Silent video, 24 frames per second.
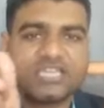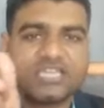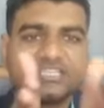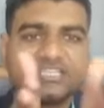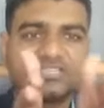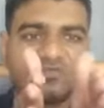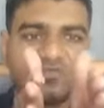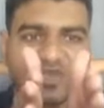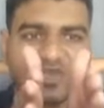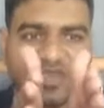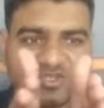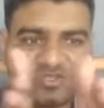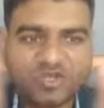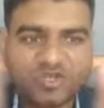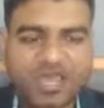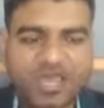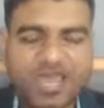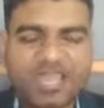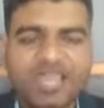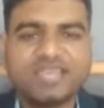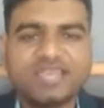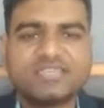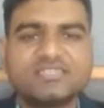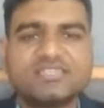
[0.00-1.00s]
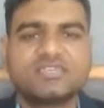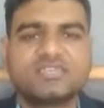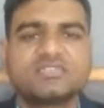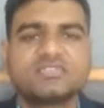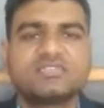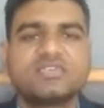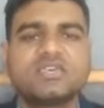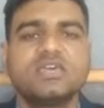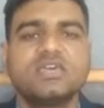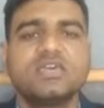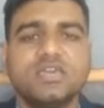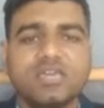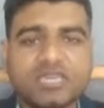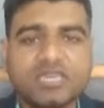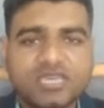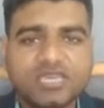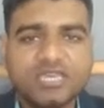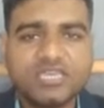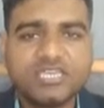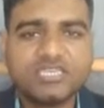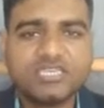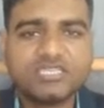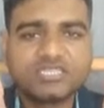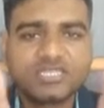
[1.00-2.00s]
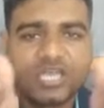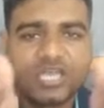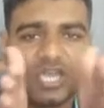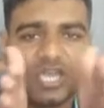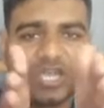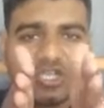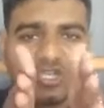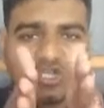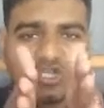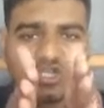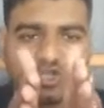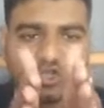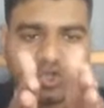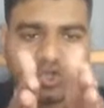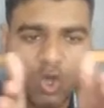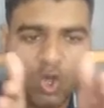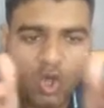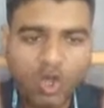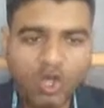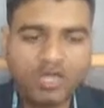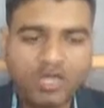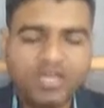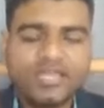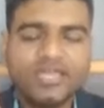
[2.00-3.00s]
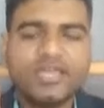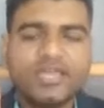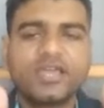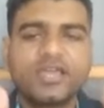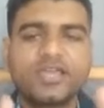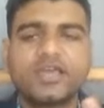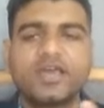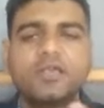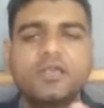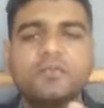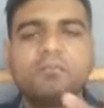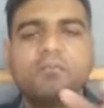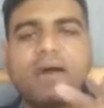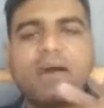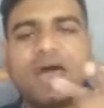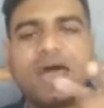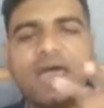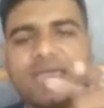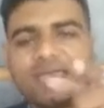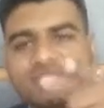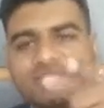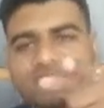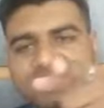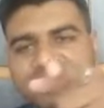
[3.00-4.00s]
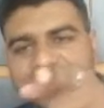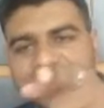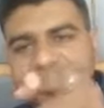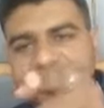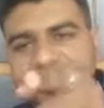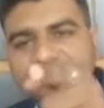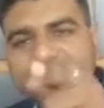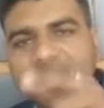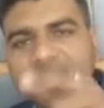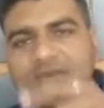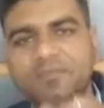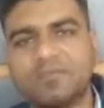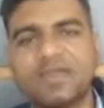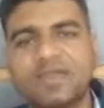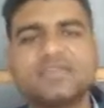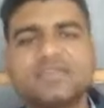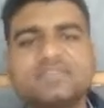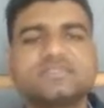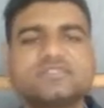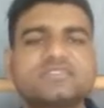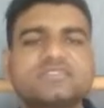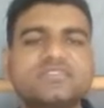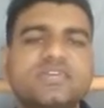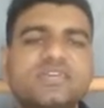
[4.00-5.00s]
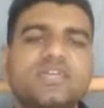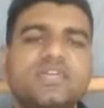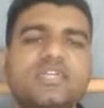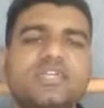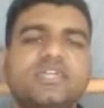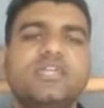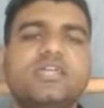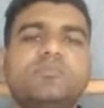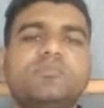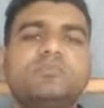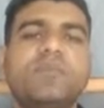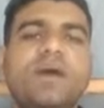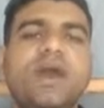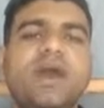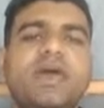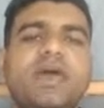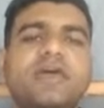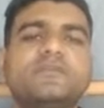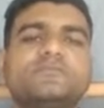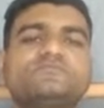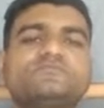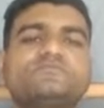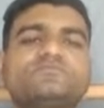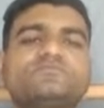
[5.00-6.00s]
This vasodilation is strongly occur by the histamine secreted by